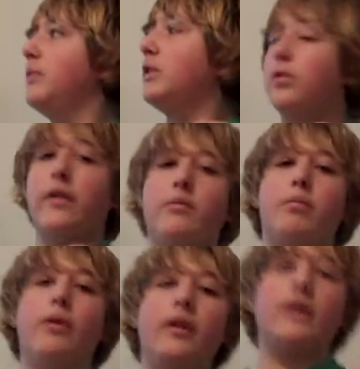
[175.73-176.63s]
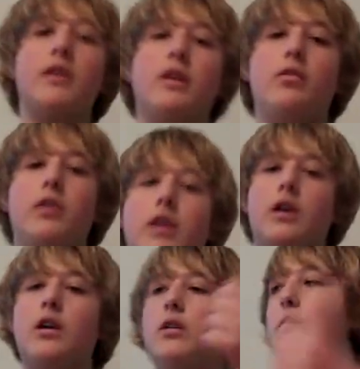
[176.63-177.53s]
So I could put like an EOTech
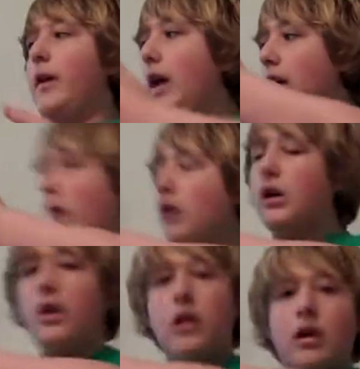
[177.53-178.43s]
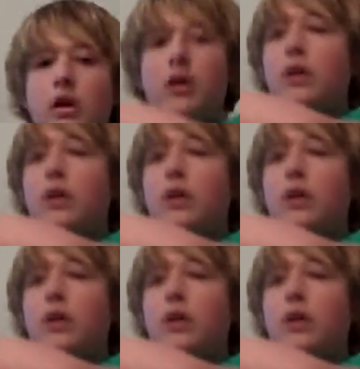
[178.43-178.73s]
on it or my ACOG. Yeah.